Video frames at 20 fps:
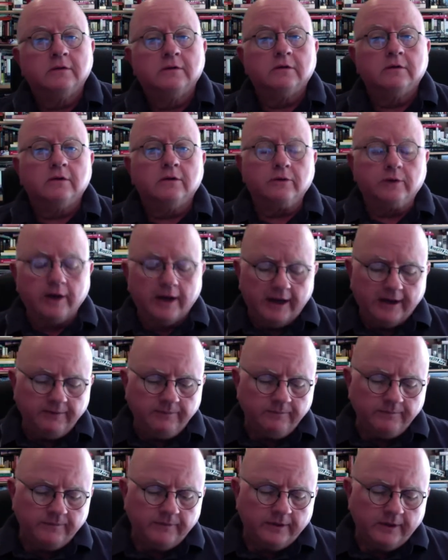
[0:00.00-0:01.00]

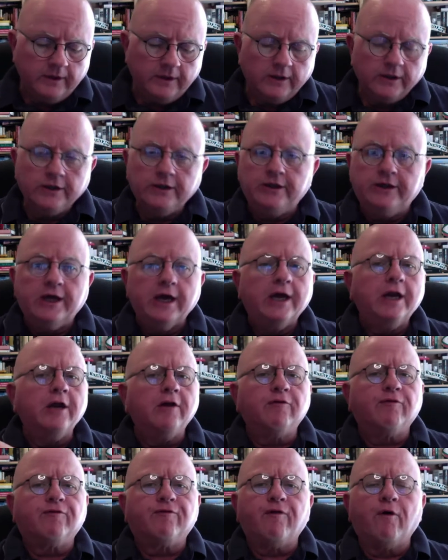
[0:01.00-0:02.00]
Okay? Get
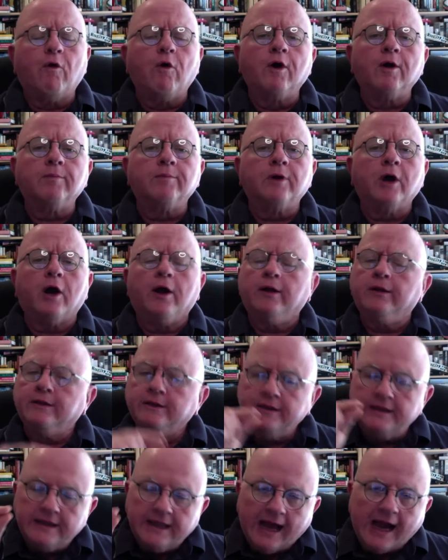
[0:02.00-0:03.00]
informed,
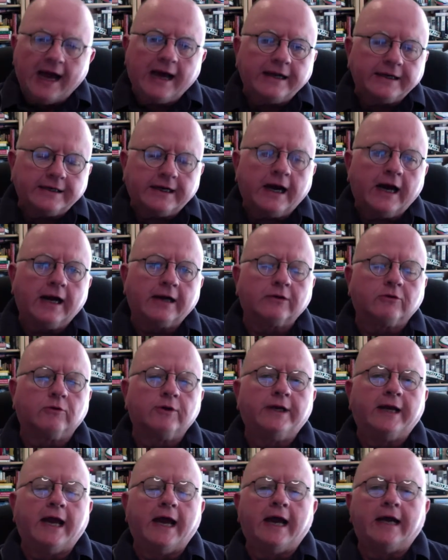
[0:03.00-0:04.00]
not a
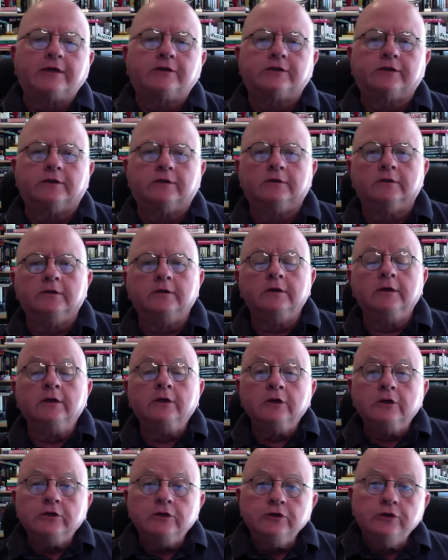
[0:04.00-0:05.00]
concrete action.
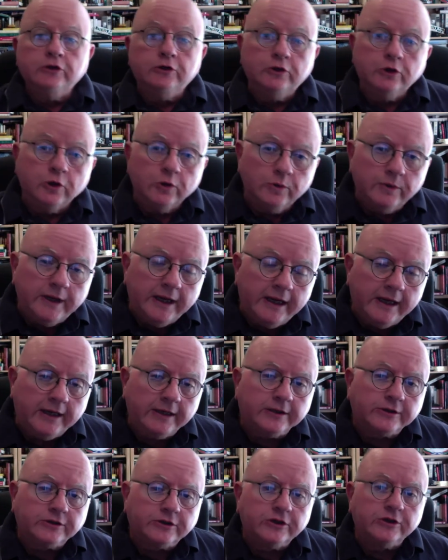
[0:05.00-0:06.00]
You
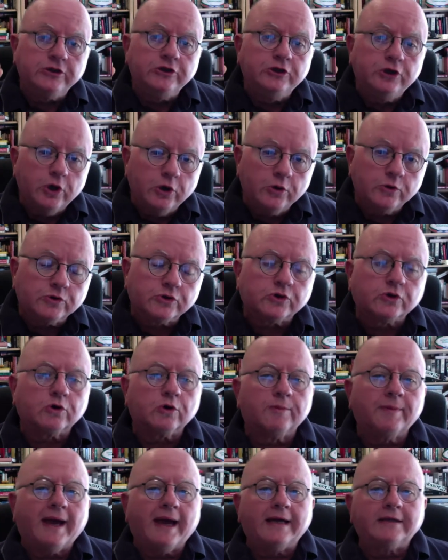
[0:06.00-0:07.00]
need to use your
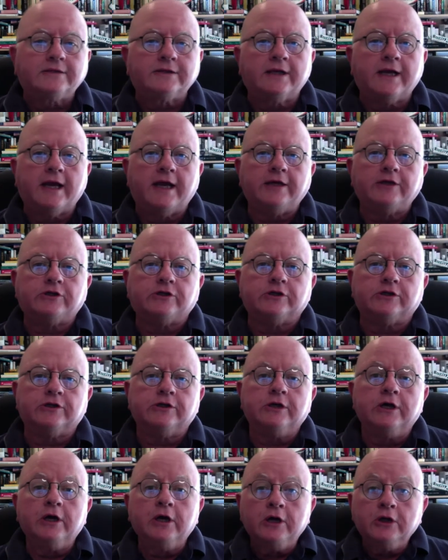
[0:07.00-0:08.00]
imagination
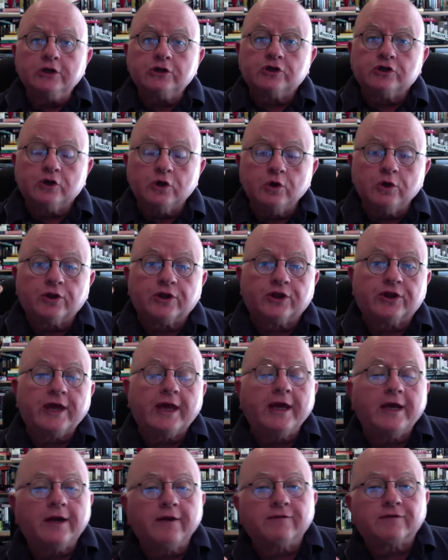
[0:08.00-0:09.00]
to
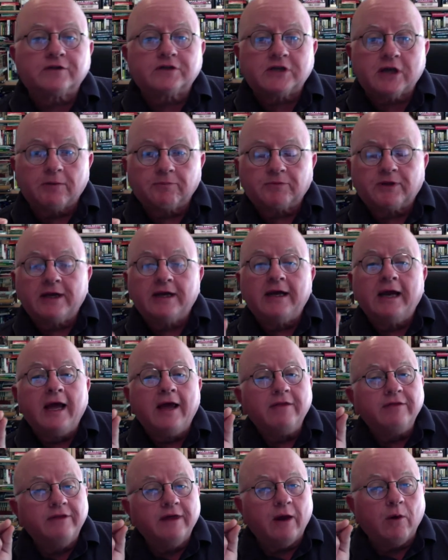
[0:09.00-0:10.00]
think of something
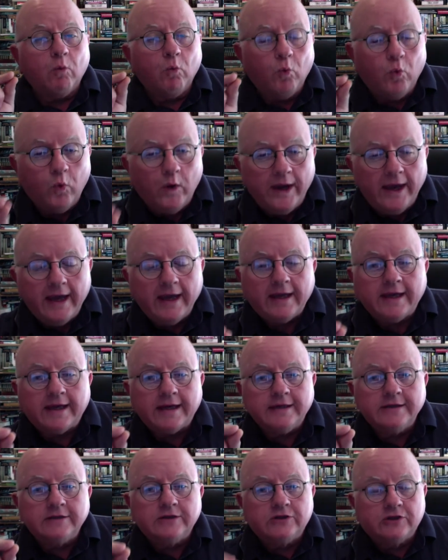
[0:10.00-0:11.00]
that we
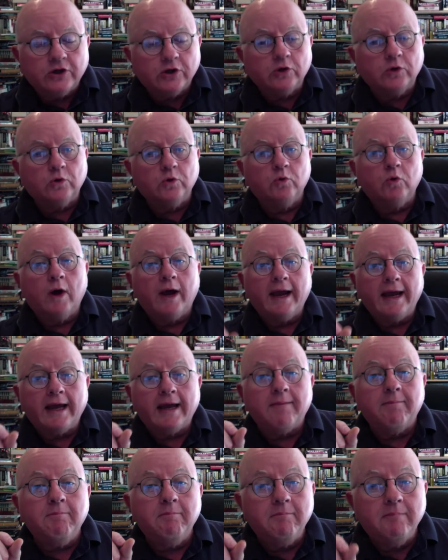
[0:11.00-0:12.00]
can do
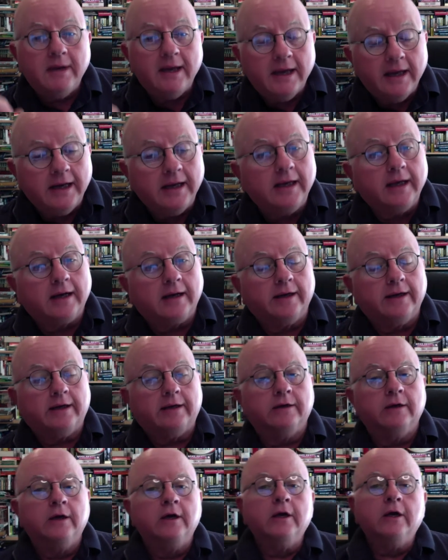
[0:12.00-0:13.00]

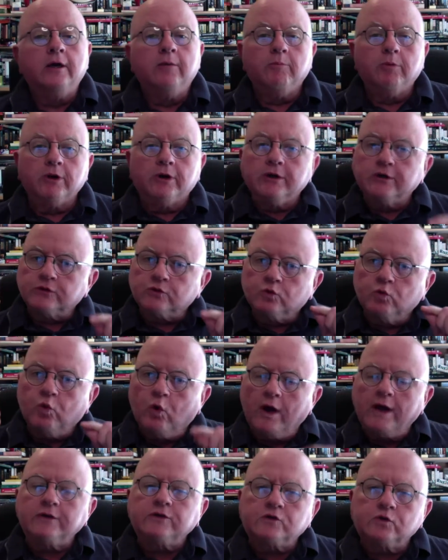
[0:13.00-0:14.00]
immediately. Because
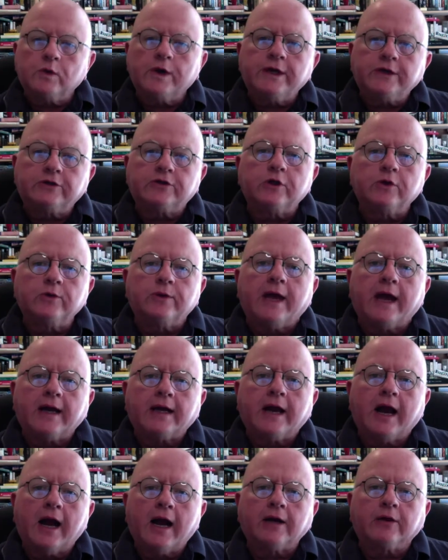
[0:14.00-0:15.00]
once we do that
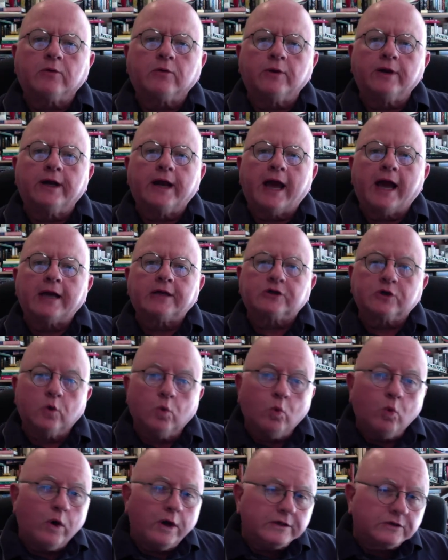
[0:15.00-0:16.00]
concrete action,
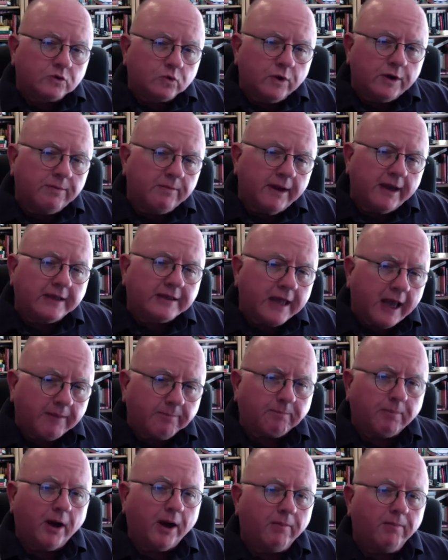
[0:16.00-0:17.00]
once we make that
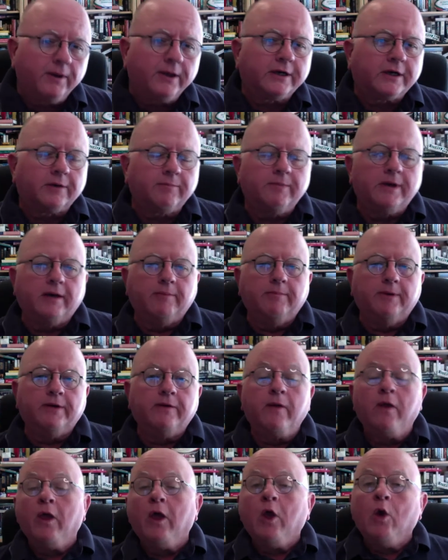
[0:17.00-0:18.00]
public commitment,
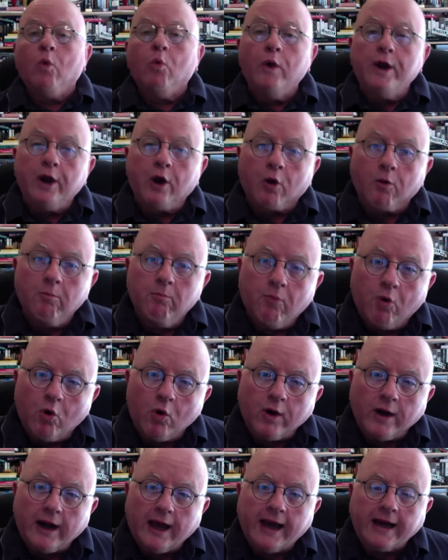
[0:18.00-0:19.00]
we are
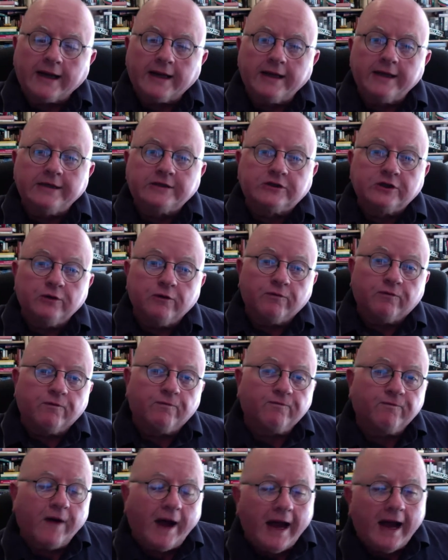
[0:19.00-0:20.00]
more likely to
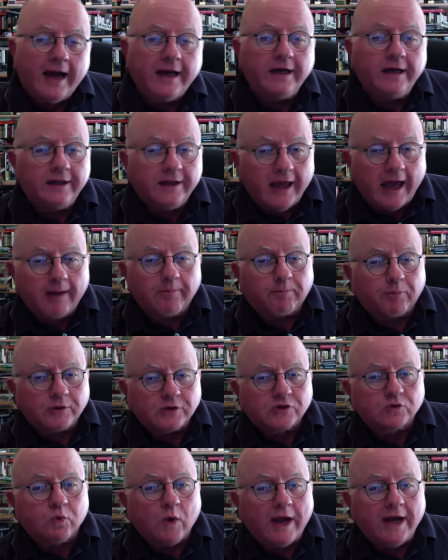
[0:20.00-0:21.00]
find that
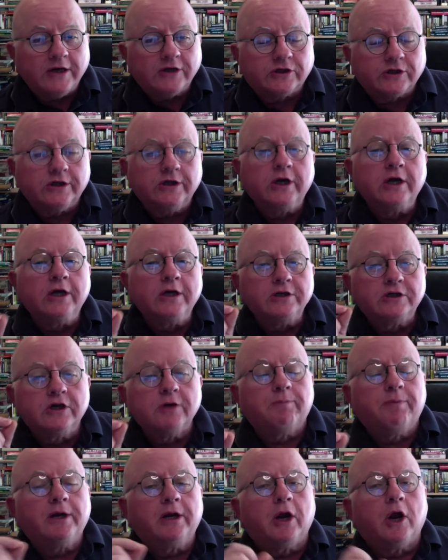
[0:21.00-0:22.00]
persuasion to
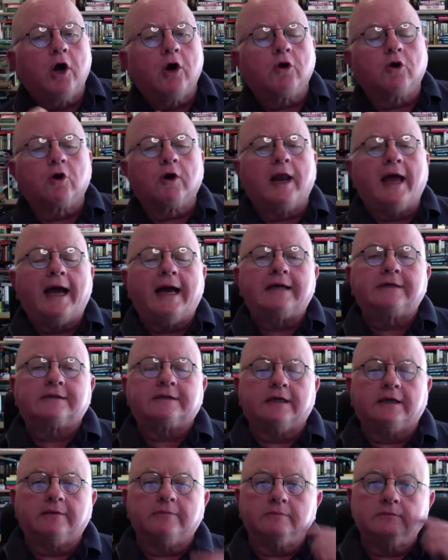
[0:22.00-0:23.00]
be longer lasting.